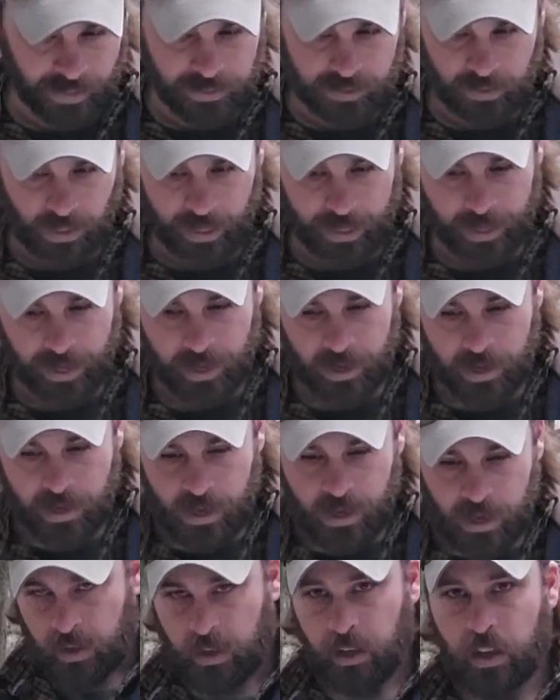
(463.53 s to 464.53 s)
that side.
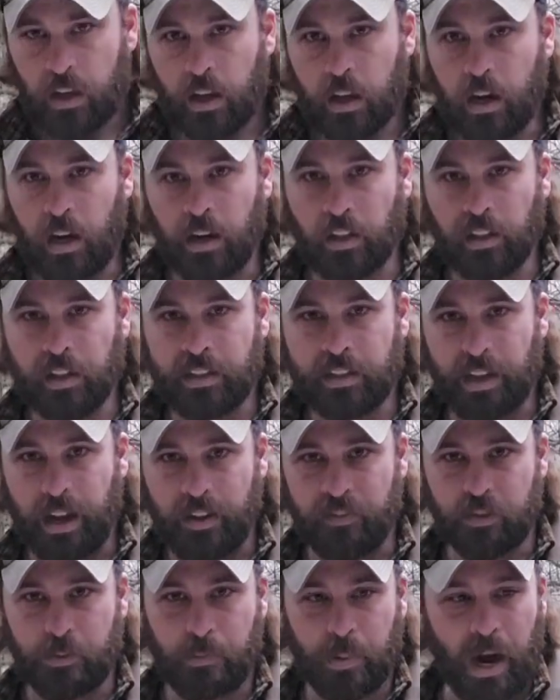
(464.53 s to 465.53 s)
I like to
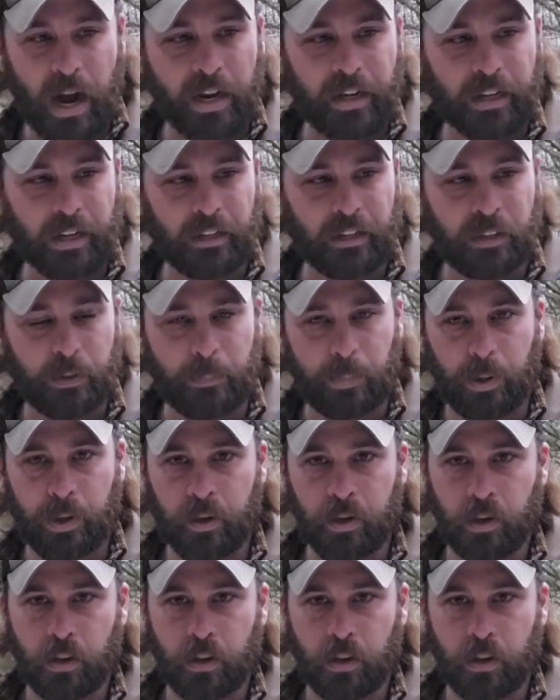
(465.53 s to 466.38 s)
have the pocket clip